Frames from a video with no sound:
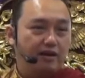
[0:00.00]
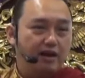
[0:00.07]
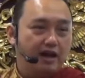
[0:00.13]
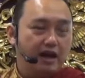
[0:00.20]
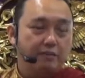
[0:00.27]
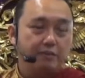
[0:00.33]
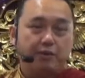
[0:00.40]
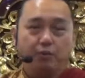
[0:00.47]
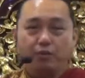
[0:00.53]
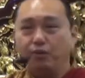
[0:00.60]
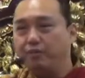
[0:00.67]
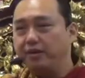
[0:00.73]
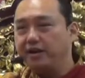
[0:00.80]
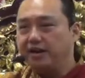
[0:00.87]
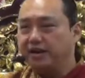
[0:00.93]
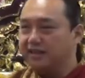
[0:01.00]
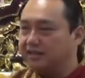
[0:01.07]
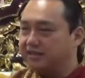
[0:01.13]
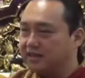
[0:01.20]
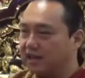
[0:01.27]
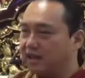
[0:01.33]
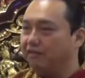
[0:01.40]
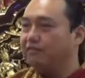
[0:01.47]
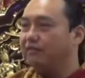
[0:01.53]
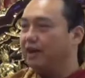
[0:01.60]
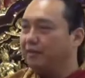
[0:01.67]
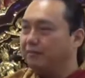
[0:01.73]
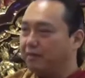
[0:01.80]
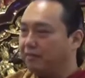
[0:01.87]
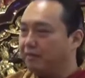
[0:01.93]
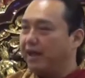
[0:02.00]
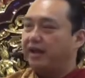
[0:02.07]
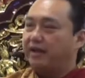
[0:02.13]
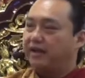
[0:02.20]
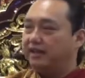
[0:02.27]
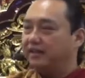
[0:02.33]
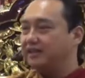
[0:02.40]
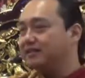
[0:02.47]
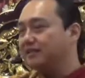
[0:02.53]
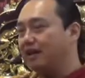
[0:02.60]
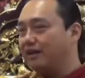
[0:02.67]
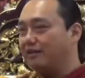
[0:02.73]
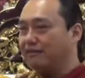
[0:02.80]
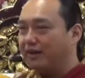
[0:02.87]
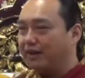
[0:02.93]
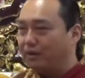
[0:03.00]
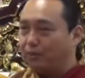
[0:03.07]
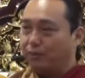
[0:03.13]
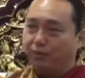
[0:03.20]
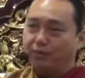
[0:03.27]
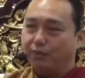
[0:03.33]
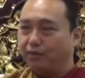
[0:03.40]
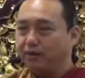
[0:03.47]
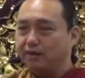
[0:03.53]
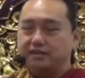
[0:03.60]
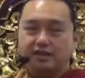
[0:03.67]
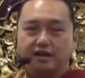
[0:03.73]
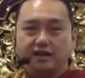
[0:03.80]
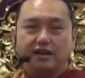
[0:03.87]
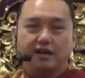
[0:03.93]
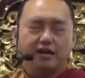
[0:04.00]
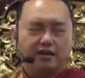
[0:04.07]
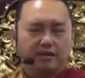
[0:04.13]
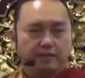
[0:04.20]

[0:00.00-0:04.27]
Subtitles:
I'm a woman in this life. I'm a man in this life. I don't know this and that.